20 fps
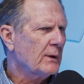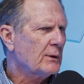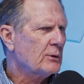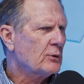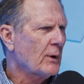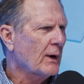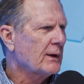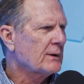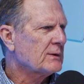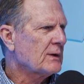a
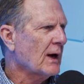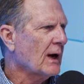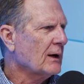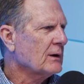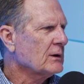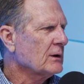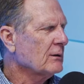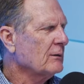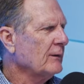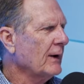
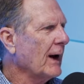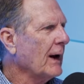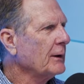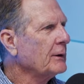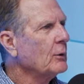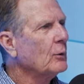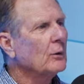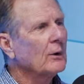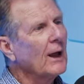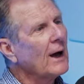transaction
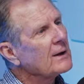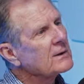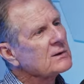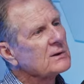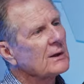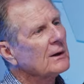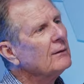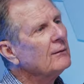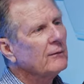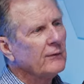value less
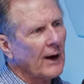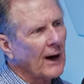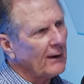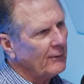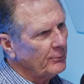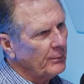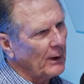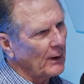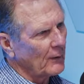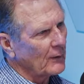than
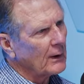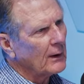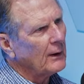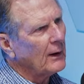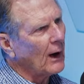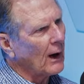$5 million.